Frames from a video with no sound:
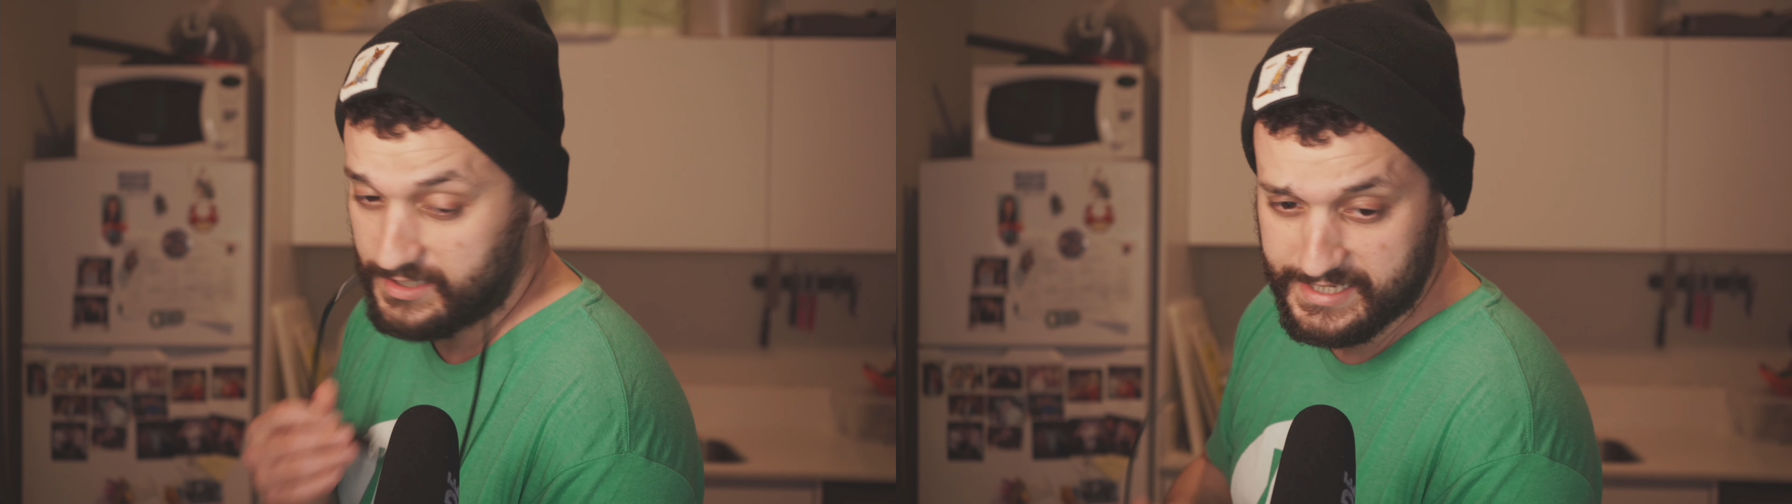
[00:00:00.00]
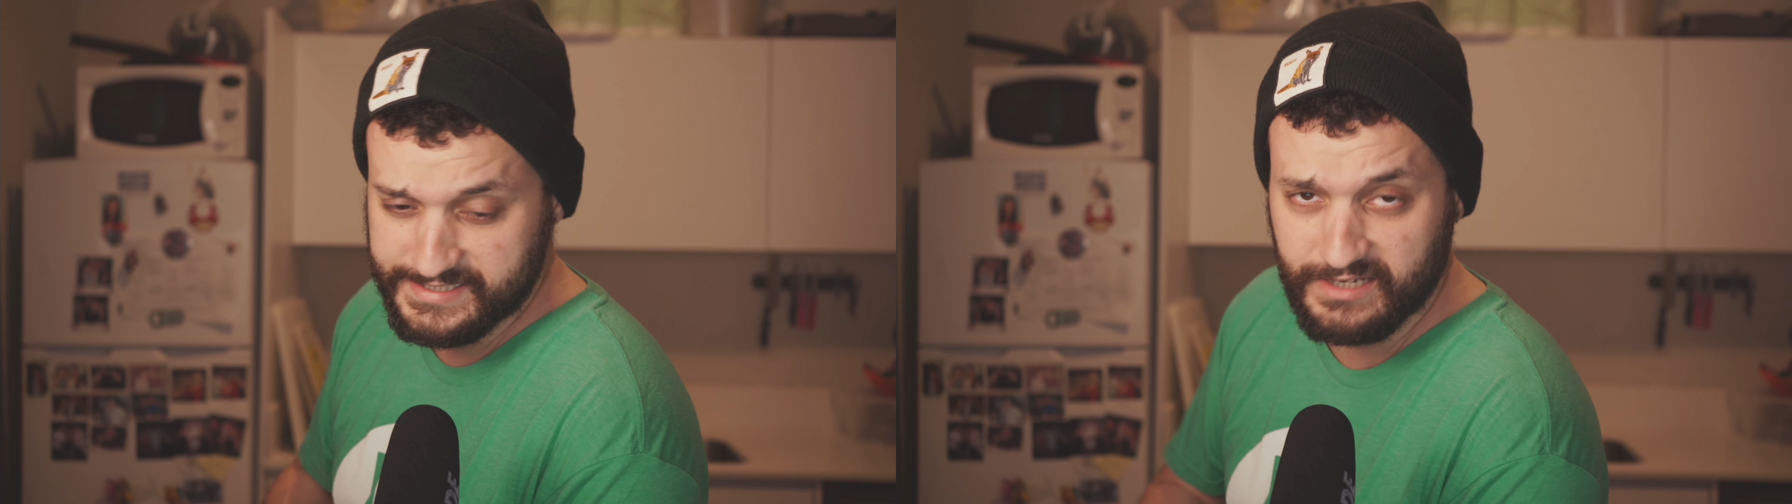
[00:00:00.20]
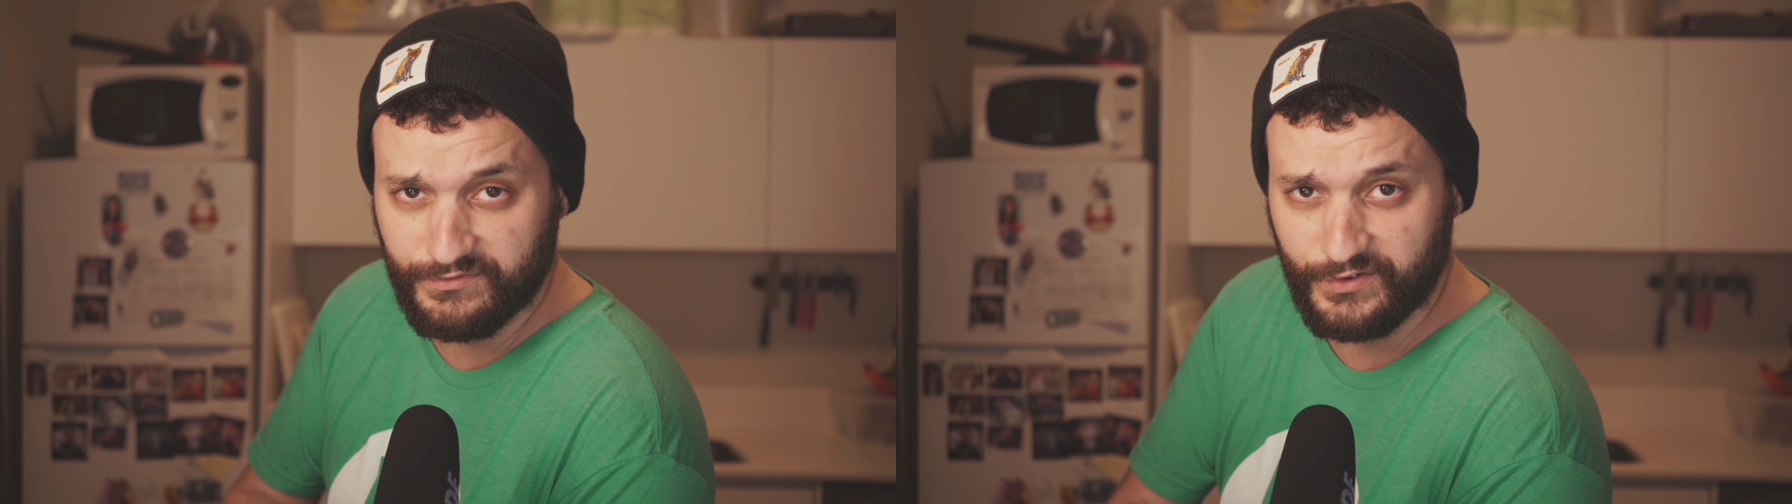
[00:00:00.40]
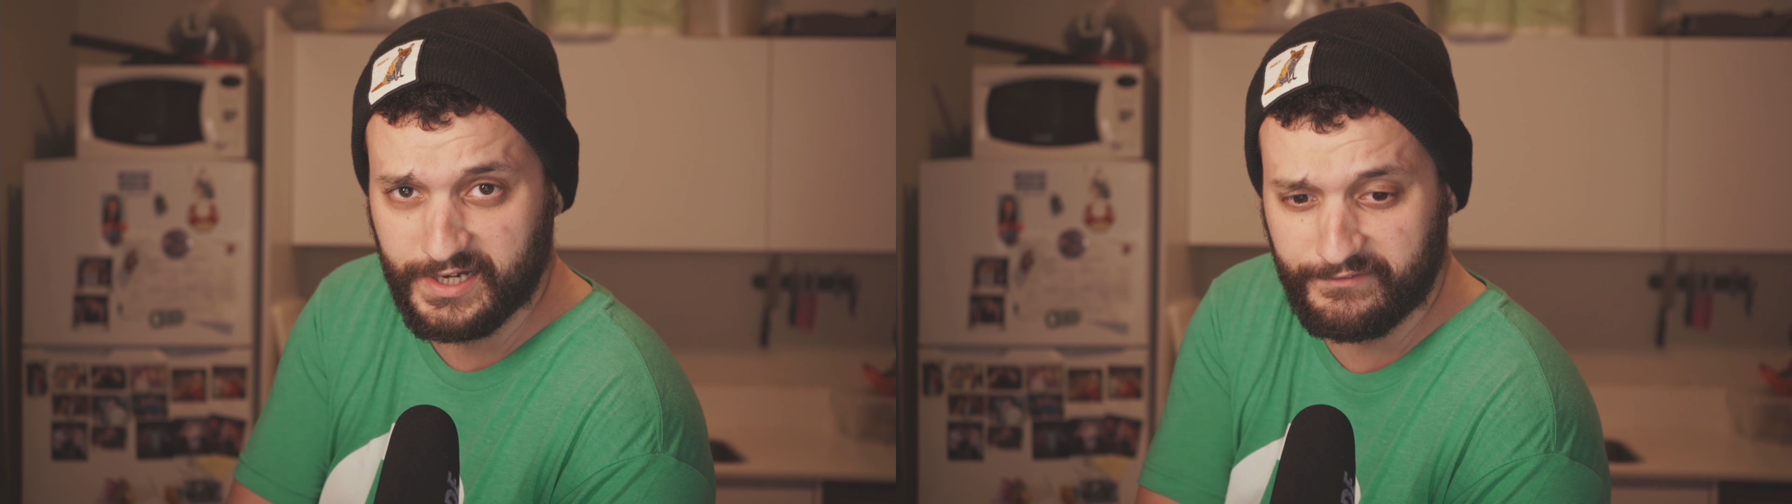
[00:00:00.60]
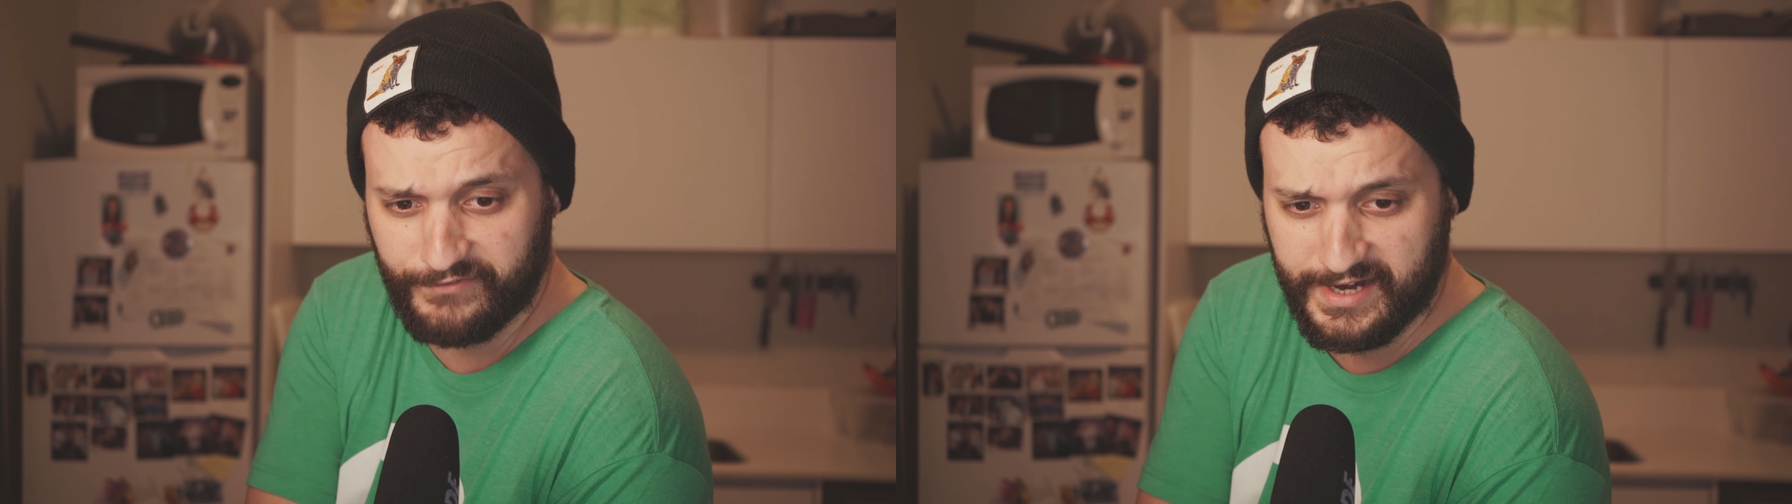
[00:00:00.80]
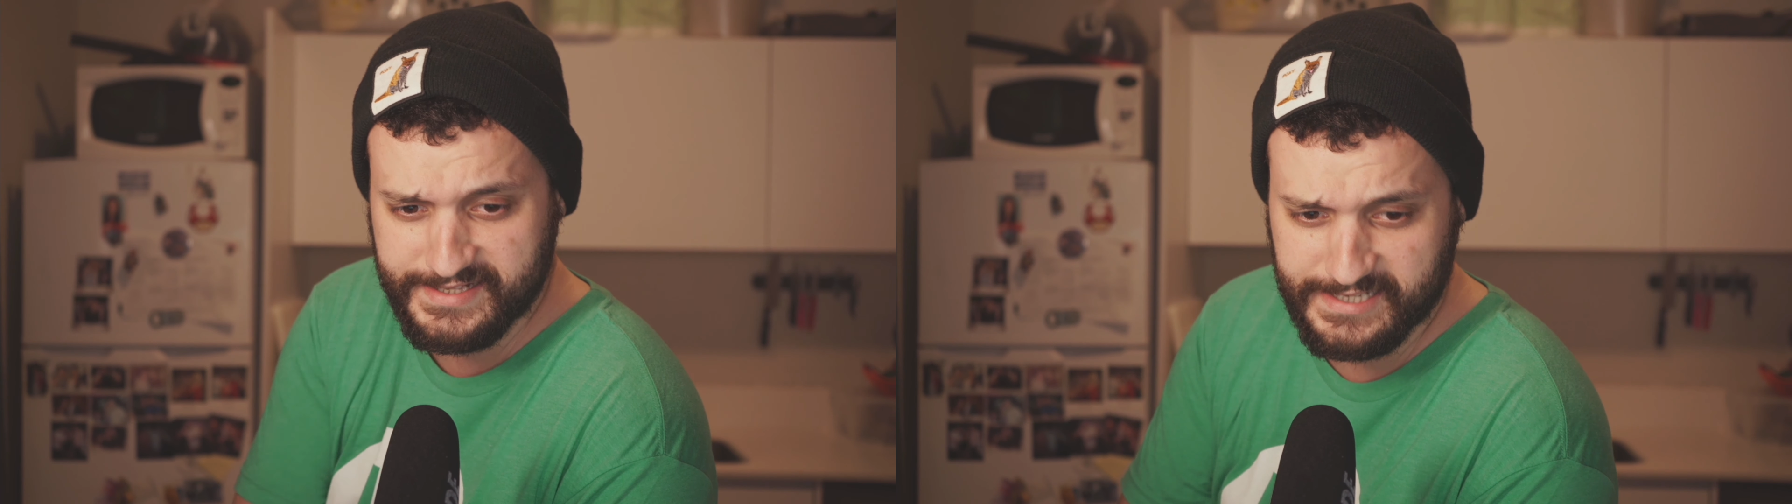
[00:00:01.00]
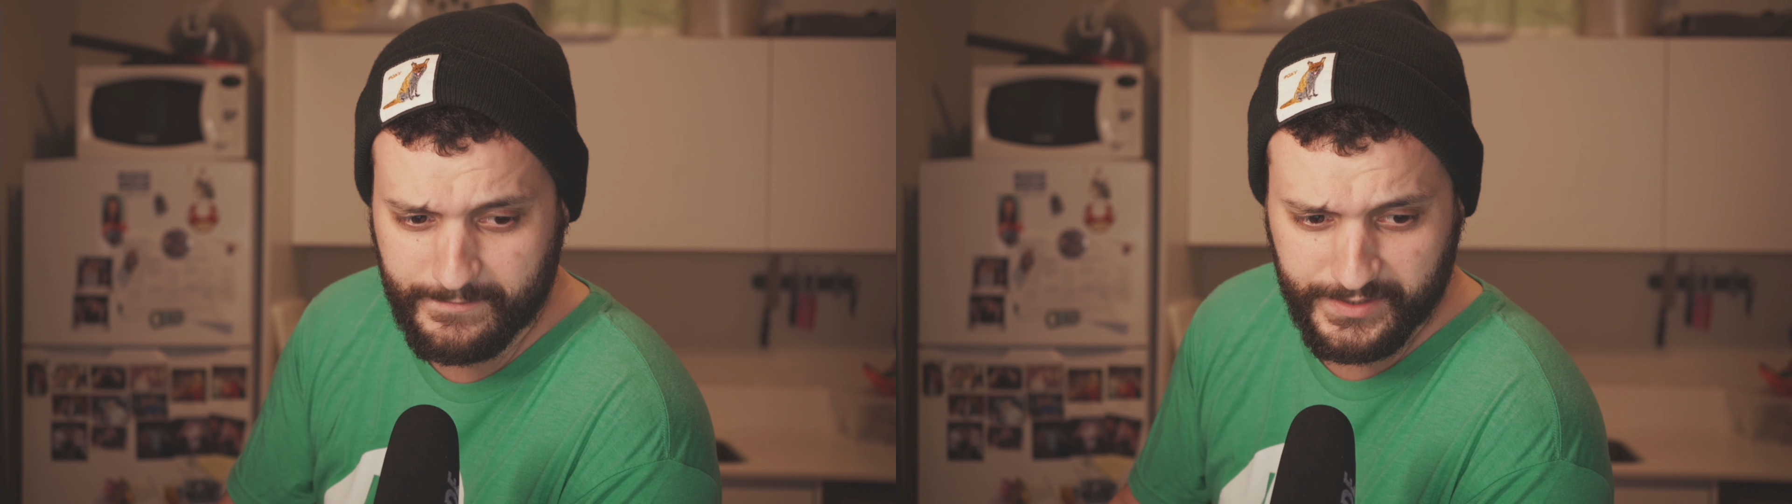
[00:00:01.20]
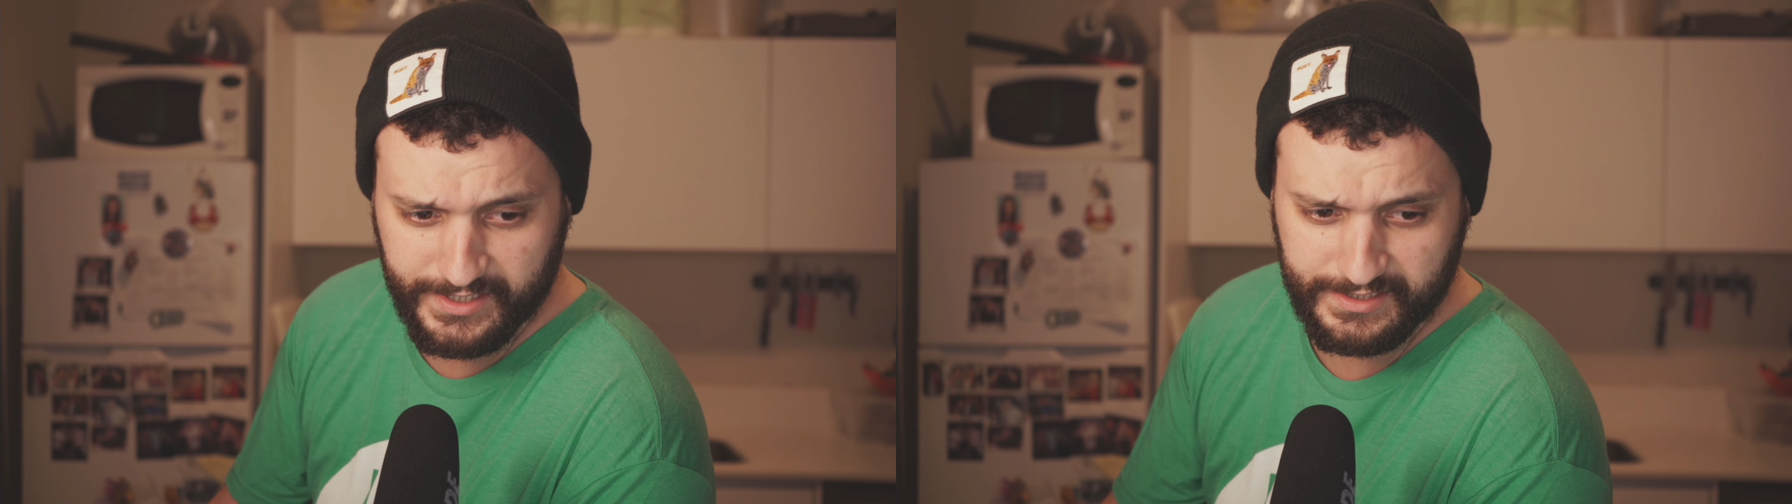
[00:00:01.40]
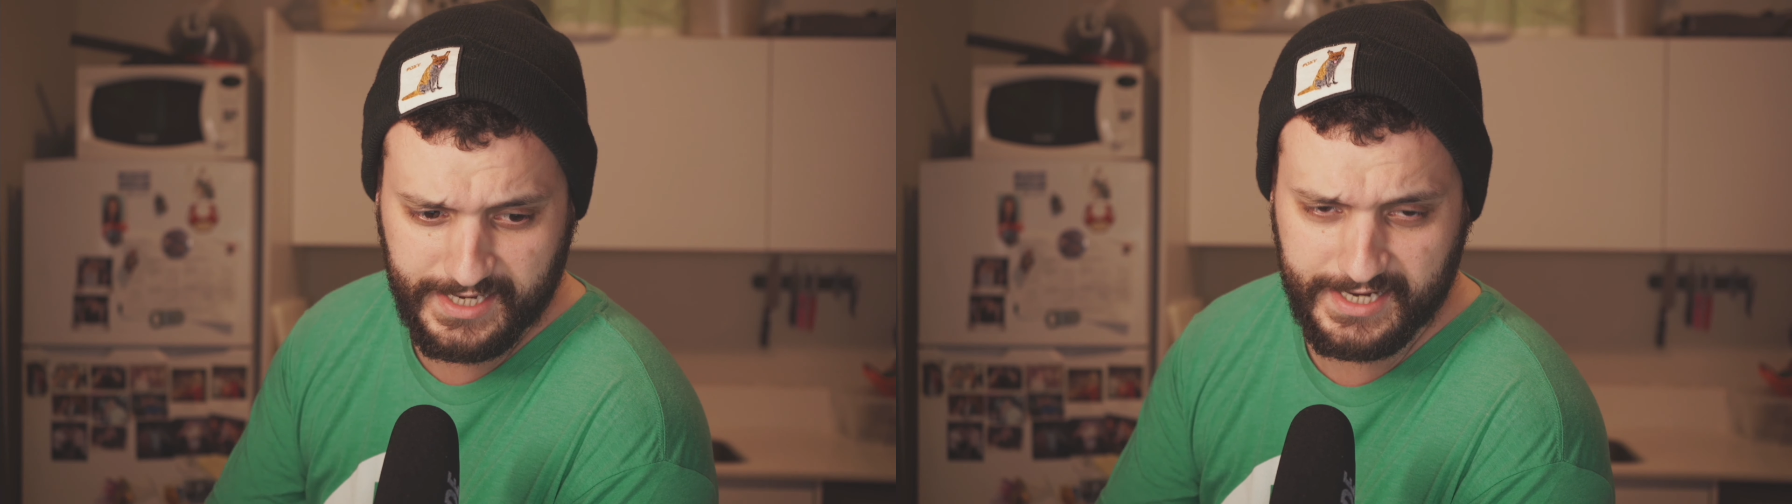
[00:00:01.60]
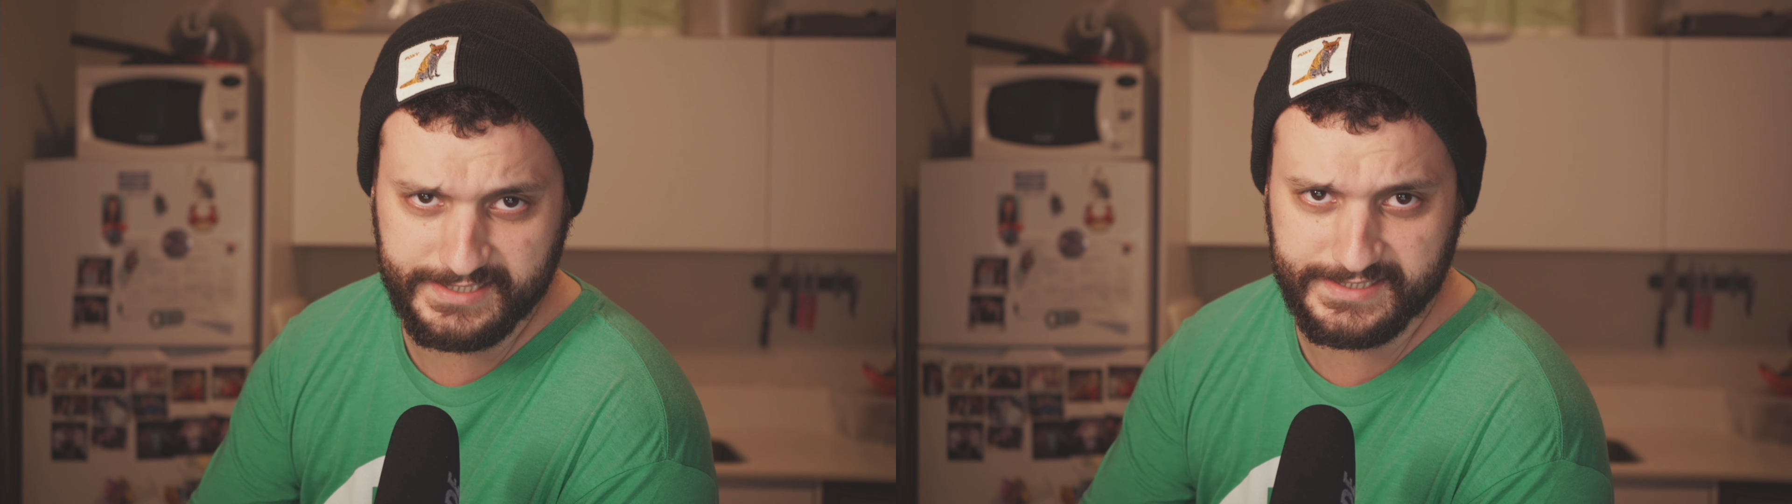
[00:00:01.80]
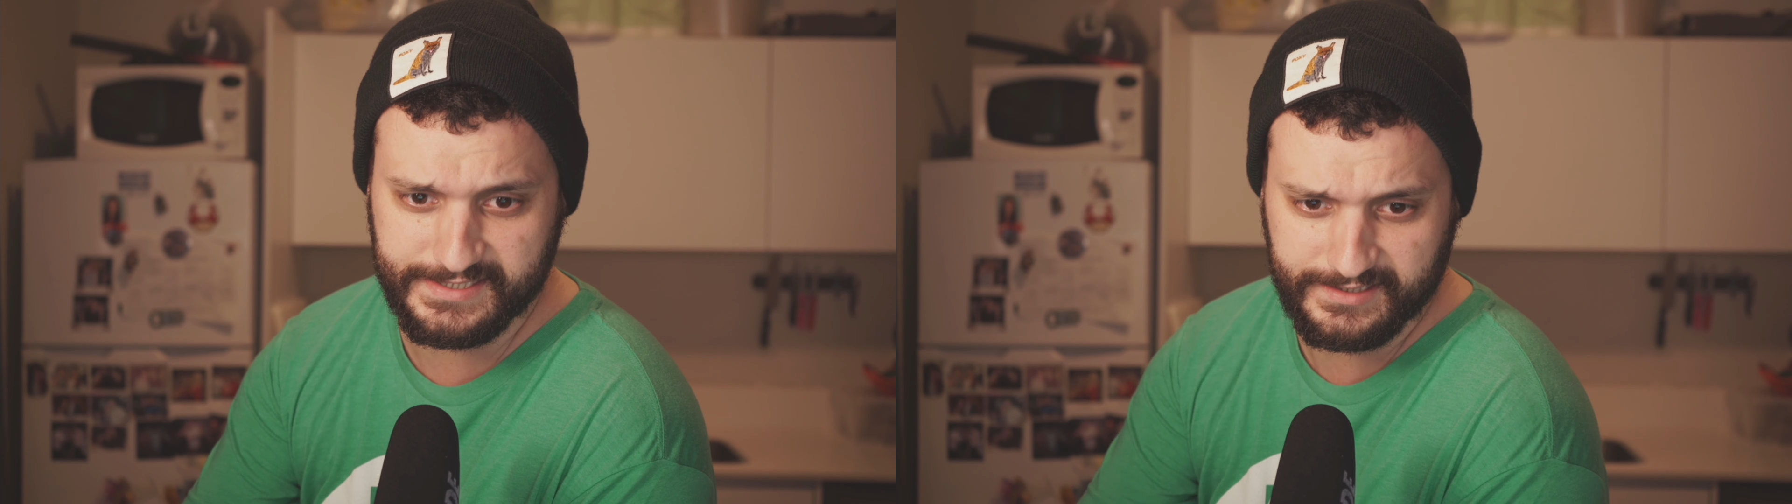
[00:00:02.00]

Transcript: Let's see if we can find something nice.